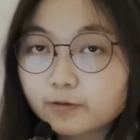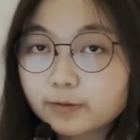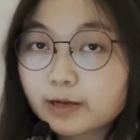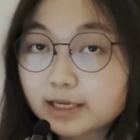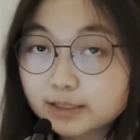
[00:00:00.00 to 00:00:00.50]

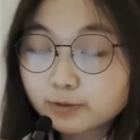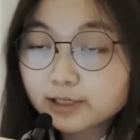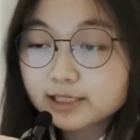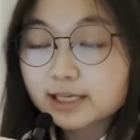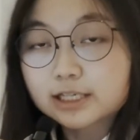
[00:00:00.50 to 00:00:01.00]
from the
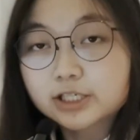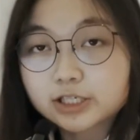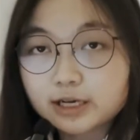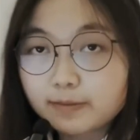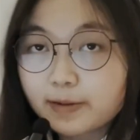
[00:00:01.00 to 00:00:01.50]
experience that's
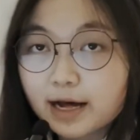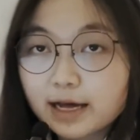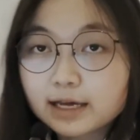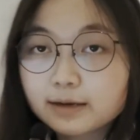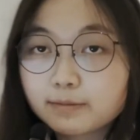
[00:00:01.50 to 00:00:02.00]
shared
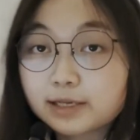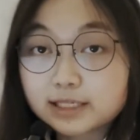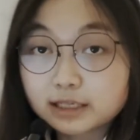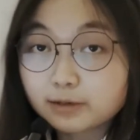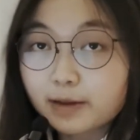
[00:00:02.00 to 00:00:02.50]
by my
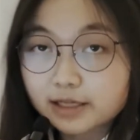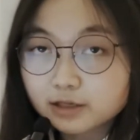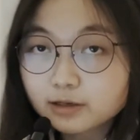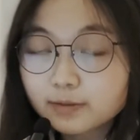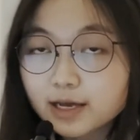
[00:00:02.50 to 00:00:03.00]
senior
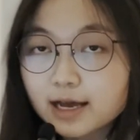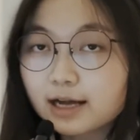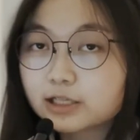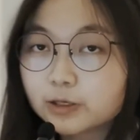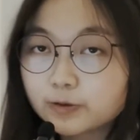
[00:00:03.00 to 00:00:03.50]
mentor,
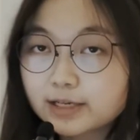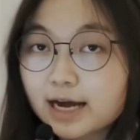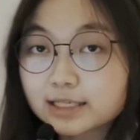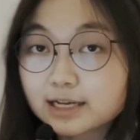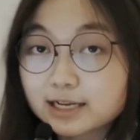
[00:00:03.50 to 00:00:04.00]
I know
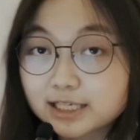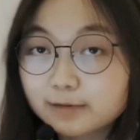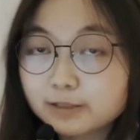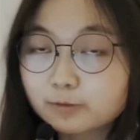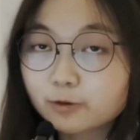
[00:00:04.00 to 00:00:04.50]
that the exam is